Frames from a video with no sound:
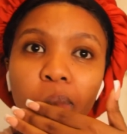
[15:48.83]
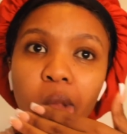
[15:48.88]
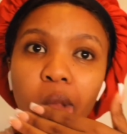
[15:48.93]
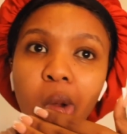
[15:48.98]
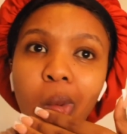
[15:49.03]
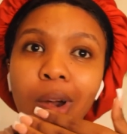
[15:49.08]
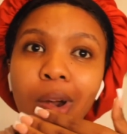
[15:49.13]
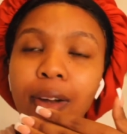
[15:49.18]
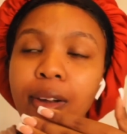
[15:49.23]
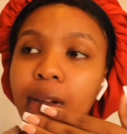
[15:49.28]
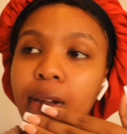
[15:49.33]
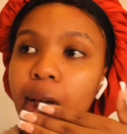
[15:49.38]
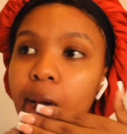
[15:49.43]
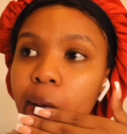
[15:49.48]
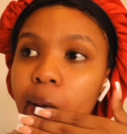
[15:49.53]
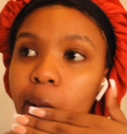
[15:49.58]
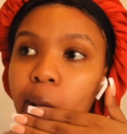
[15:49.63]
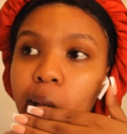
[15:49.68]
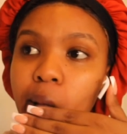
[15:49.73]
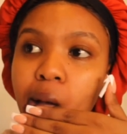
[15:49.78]
right
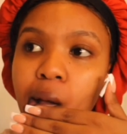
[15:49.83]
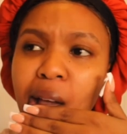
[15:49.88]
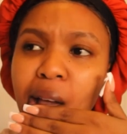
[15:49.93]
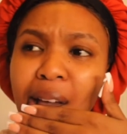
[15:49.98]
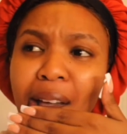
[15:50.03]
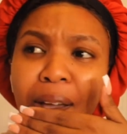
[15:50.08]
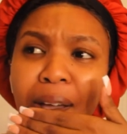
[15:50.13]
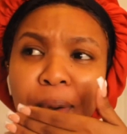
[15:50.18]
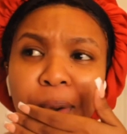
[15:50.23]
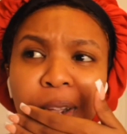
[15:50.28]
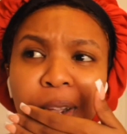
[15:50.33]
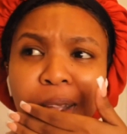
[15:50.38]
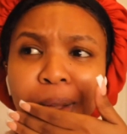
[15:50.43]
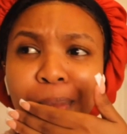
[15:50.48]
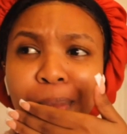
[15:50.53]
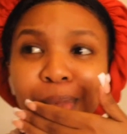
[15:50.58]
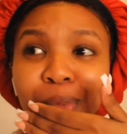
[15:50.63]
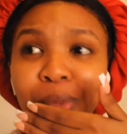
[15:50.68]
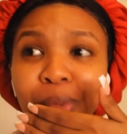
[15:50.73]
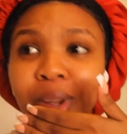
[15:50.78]
now I woke
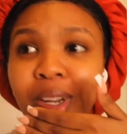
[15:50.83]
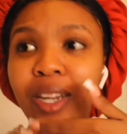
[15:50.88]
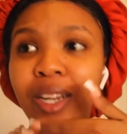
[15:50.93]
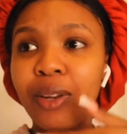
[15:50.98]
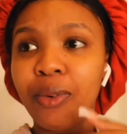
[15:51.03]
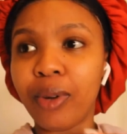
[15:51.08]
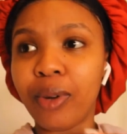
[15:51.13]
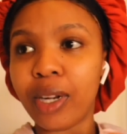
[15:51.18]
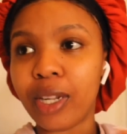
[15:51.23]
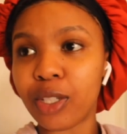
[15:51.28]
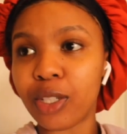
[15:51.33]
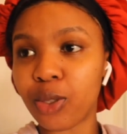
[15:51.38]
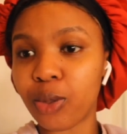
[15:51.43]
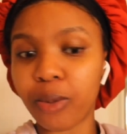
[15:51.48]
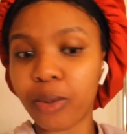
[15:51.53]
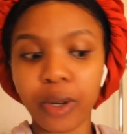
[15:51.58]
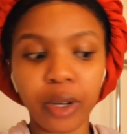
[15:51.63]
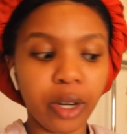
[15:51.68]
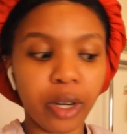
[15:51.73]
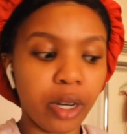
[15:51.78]
up really, really
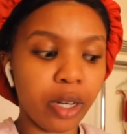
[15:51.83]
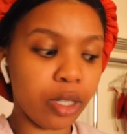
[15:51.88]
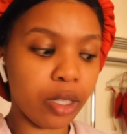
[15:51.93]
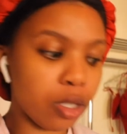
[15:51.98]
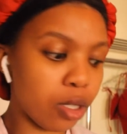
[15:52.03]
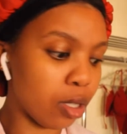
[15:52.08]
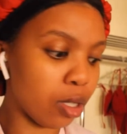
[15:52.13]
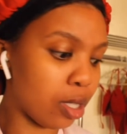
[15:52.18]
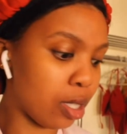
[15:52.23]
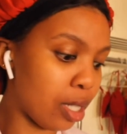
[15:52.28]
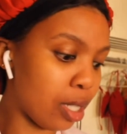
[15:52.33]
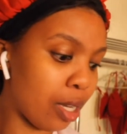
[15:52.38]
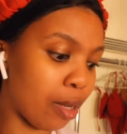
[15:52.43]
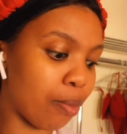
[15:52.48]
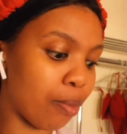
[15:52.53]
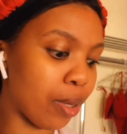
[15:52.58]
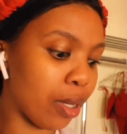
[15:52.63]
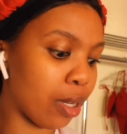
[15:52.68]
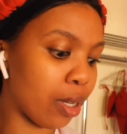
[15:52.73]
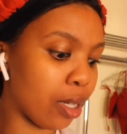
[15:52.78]
super early today
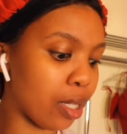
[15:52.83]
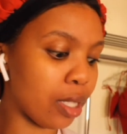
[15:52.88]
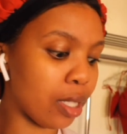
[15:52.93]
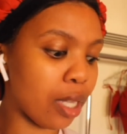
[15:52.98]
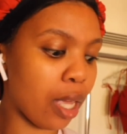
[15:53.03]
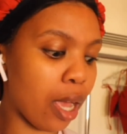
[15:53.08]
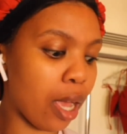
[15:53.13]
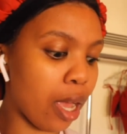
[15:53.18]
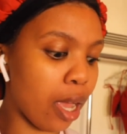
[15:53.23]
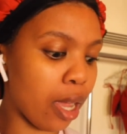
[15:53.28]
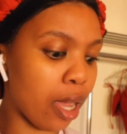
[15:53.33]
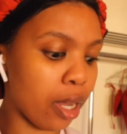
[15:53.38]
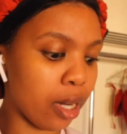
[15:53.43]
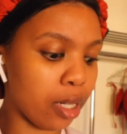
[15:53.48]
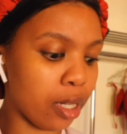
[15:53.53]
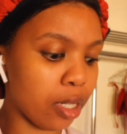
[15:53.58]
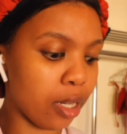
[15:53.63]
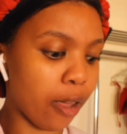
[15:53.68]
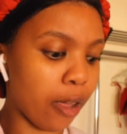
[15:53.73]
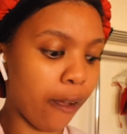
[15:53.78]
because I
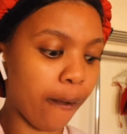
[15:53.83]
had